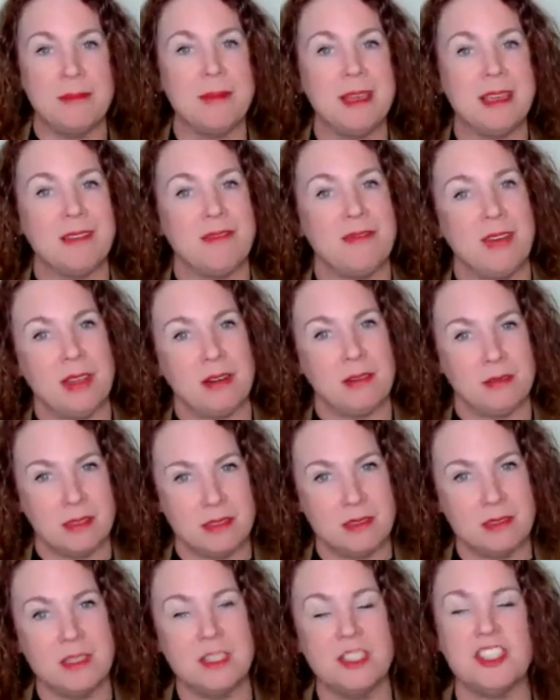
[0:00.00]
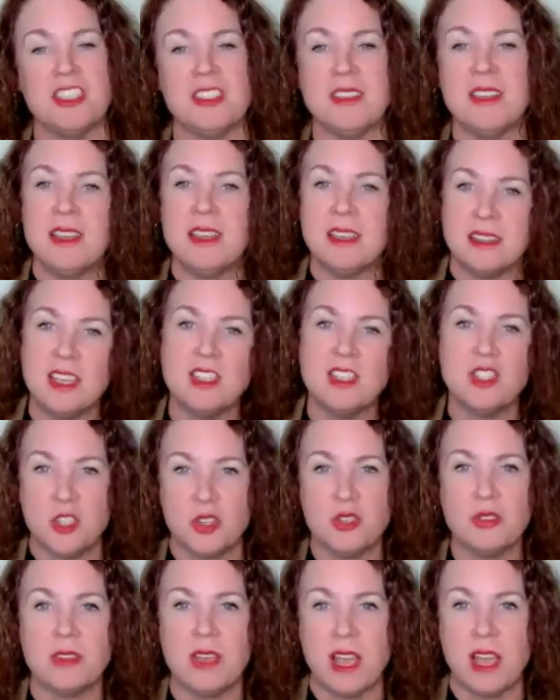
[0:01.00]
to make a final decision, that's
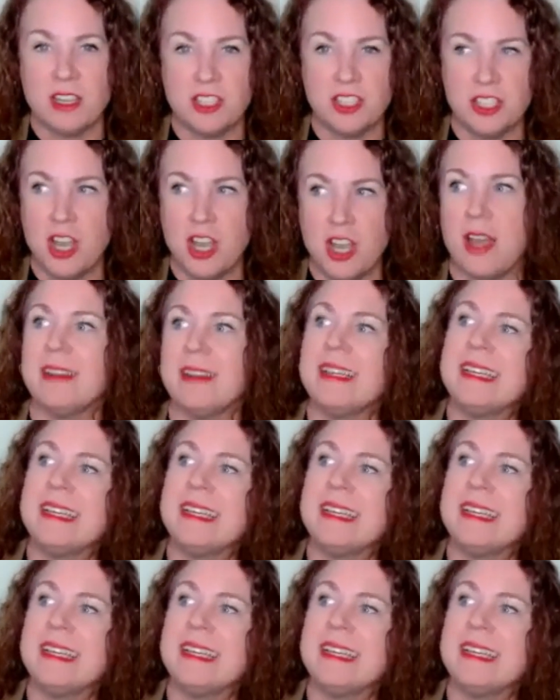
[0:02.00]
your last shot.